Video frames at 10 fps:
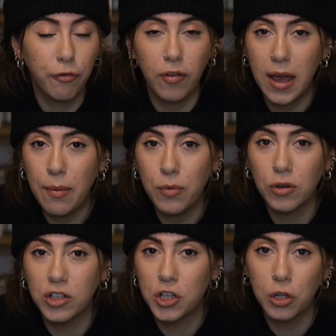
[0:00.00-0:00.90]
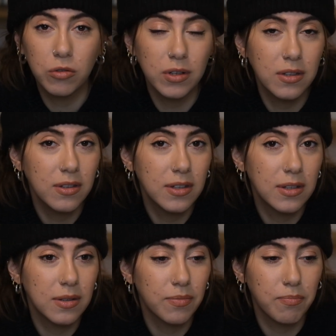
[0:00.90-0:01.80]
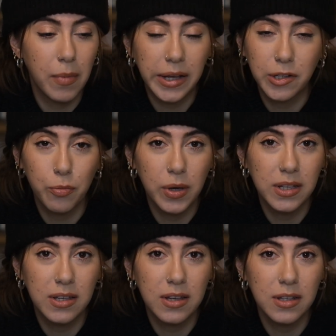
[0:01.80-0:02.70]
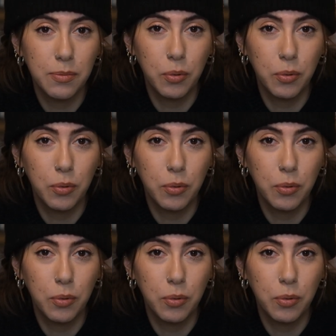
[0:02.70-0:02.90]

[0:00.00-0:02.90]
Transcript: Frame your children's masterpieces,